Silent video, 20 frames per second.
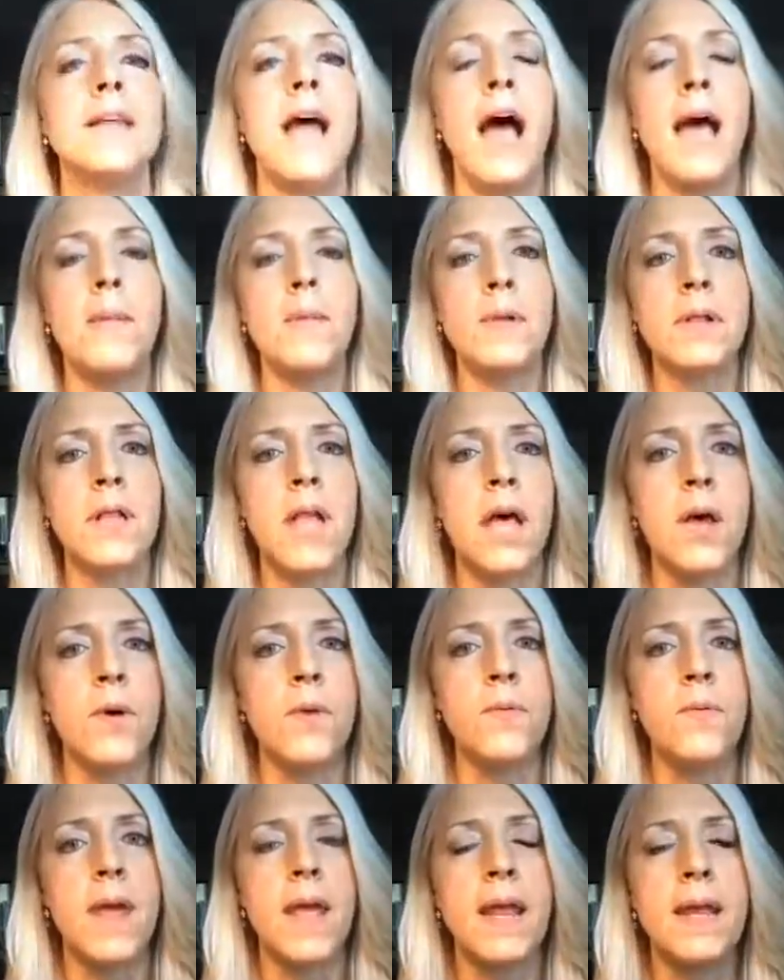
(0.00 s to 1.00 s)
time
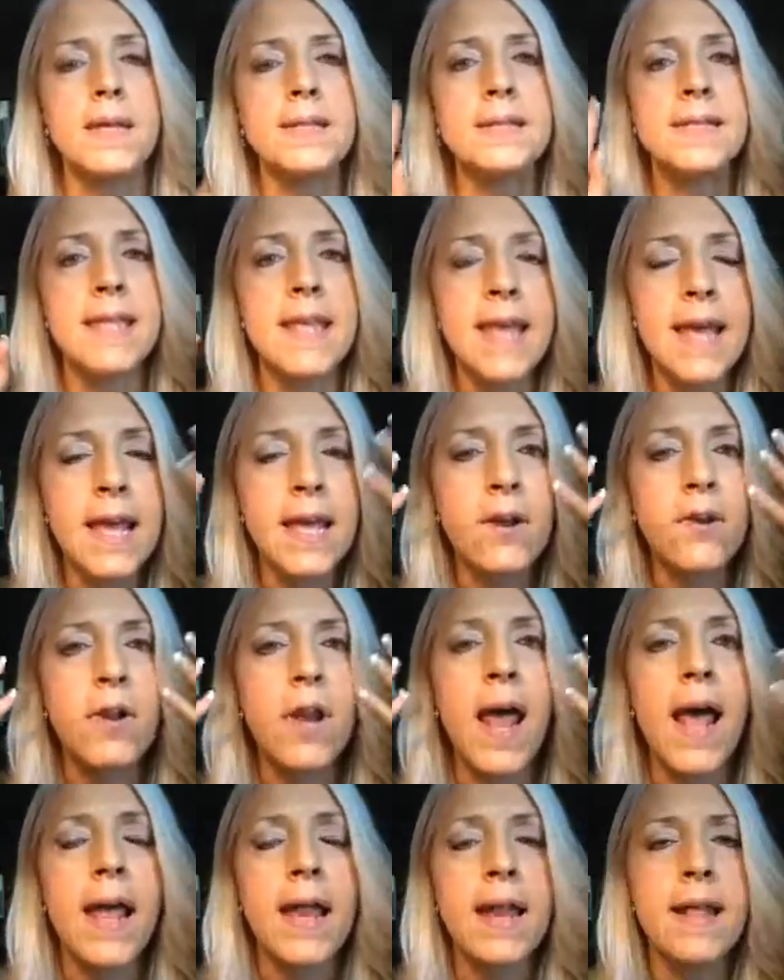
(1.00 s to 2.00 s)
alone, and it's the inner
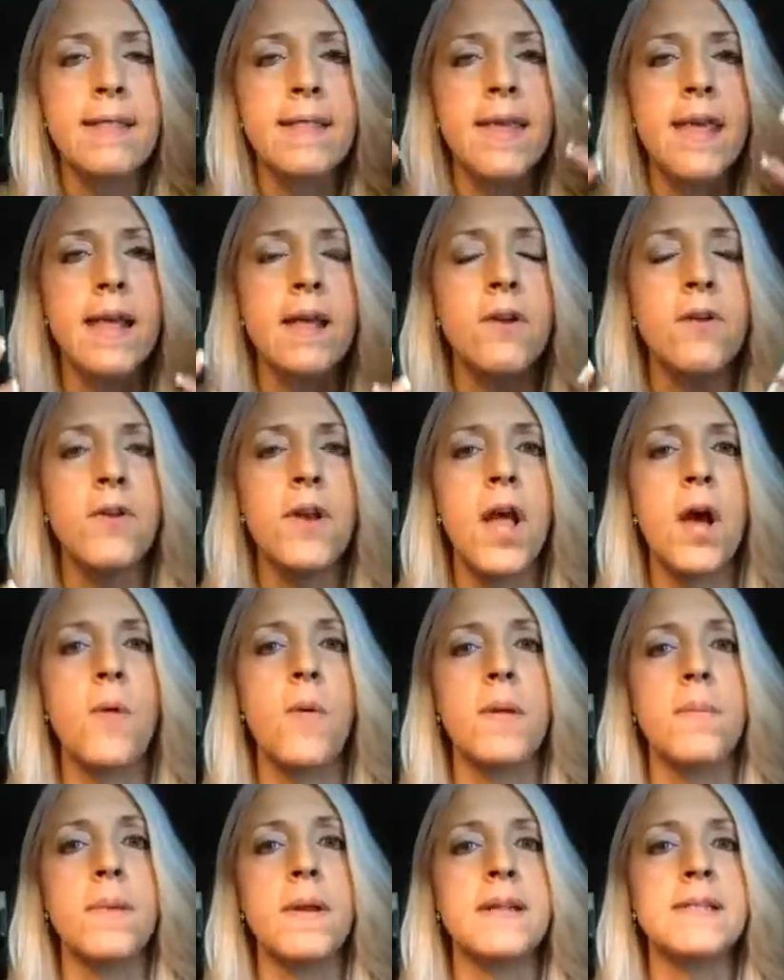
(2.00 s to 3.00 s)
light and the inner
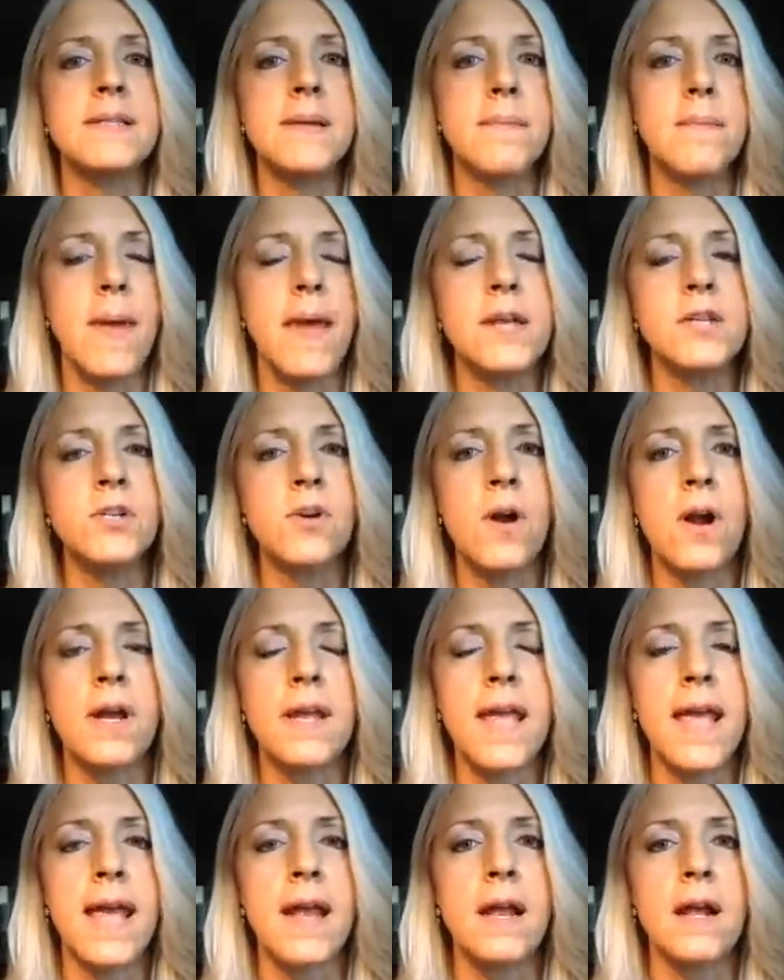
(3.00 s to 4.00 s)
knowing, but it's a major
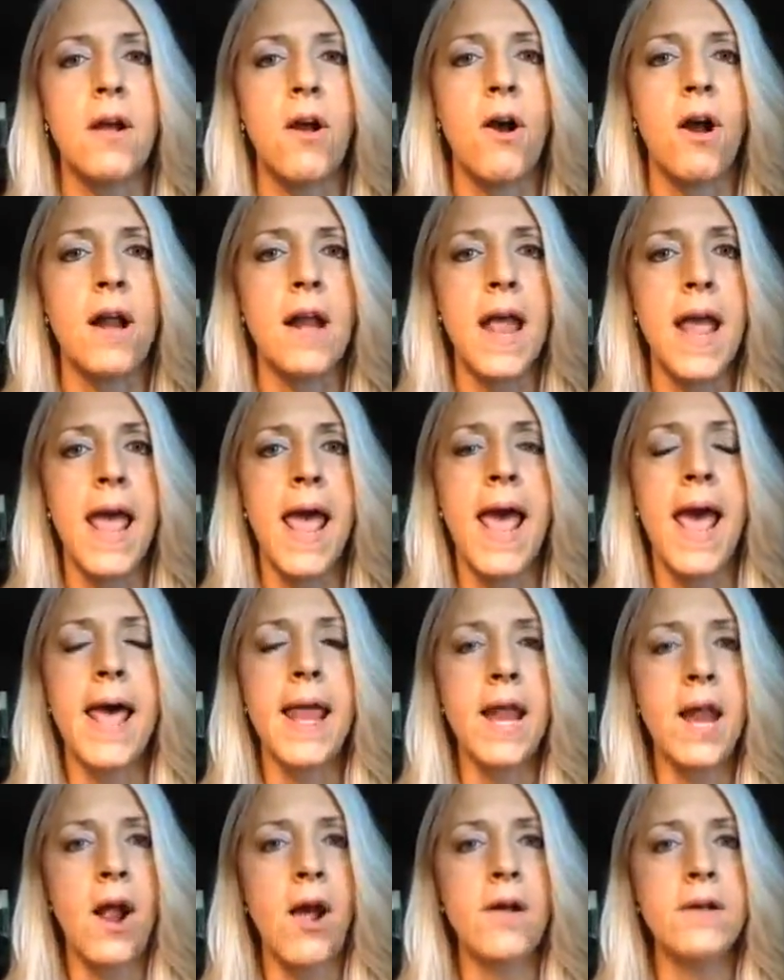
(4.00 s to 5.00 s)
arcana card.
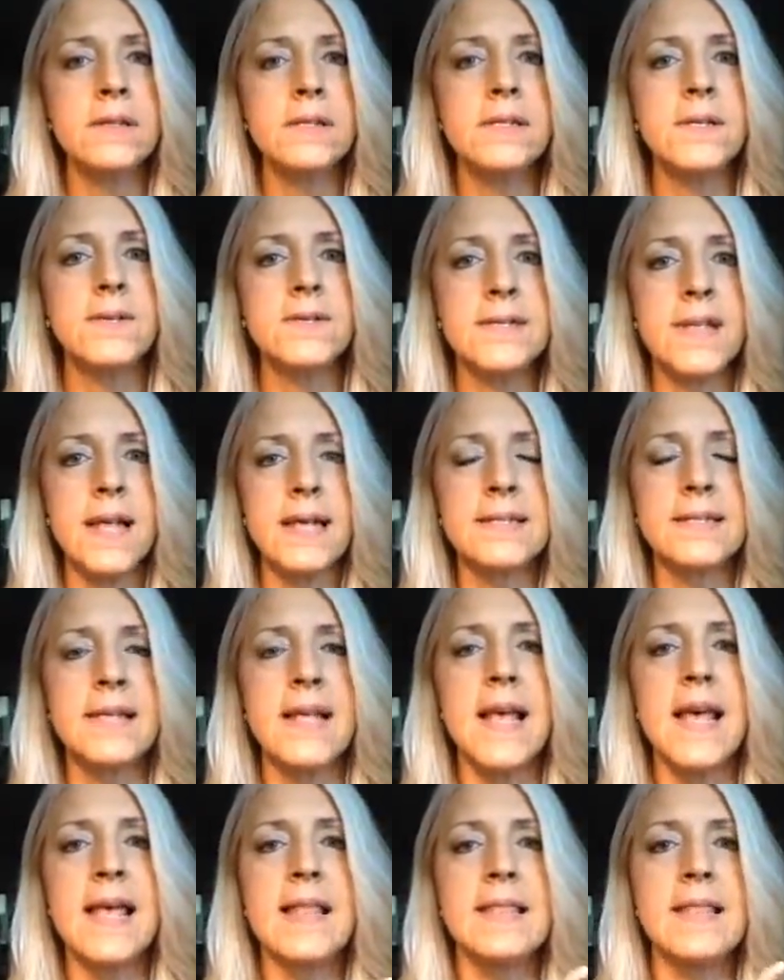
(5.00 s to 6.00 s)
And it also says
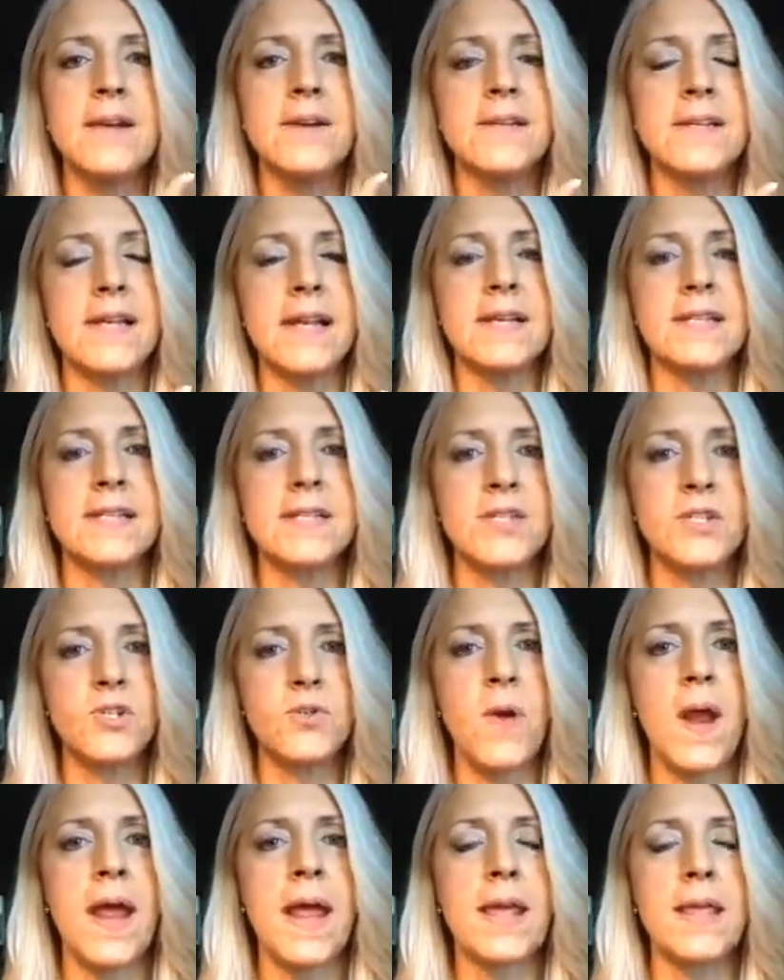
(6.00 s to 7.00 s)
there's a
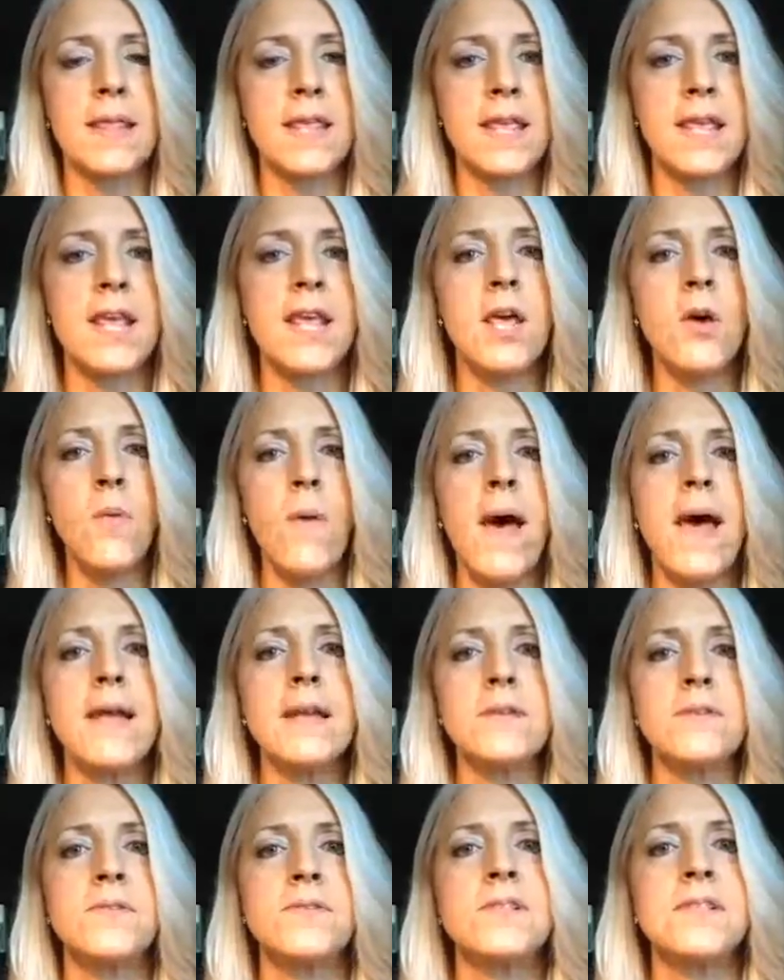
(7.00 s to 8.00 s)
strength. You
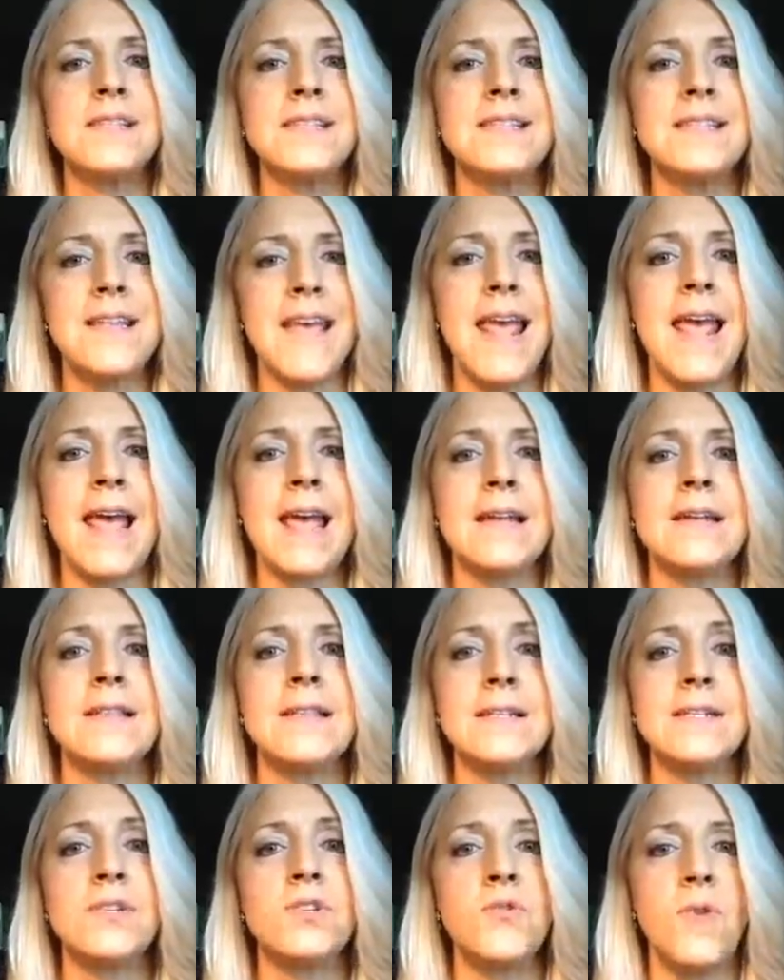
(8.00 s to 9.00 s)
understand
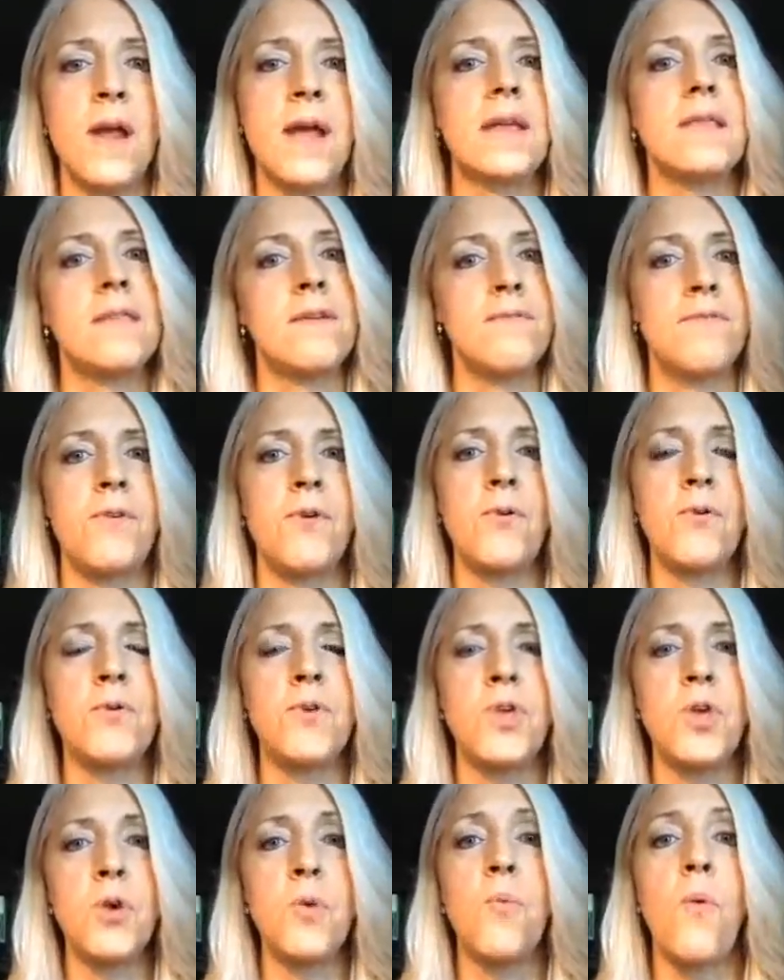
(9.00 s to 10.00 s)
the strength of who
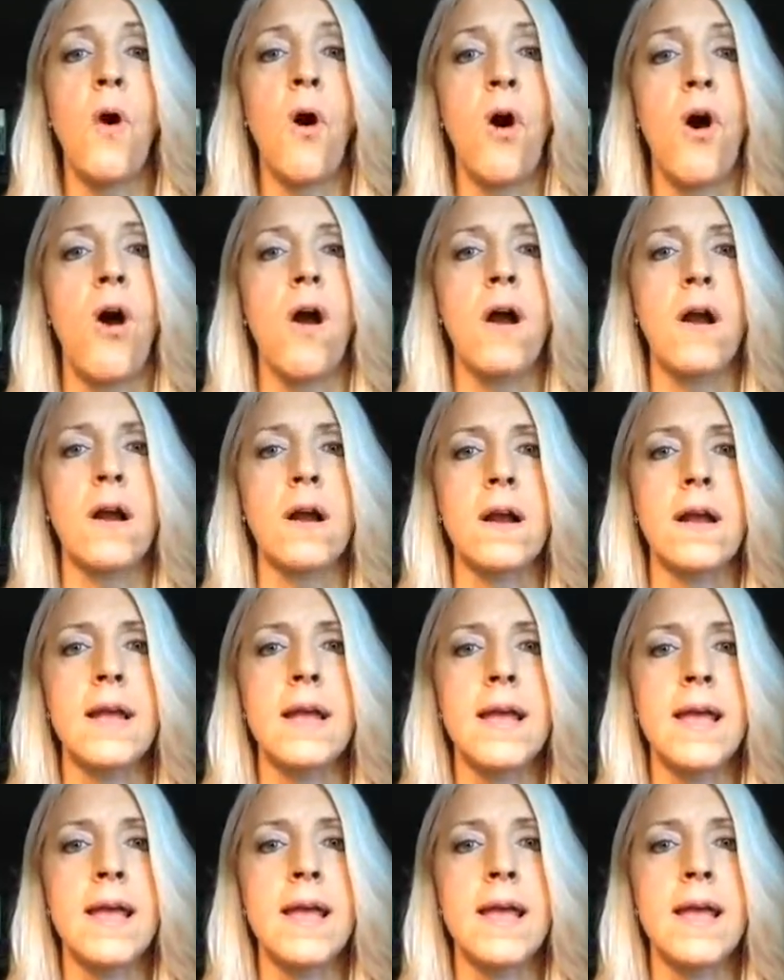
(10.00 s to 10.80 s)
you are.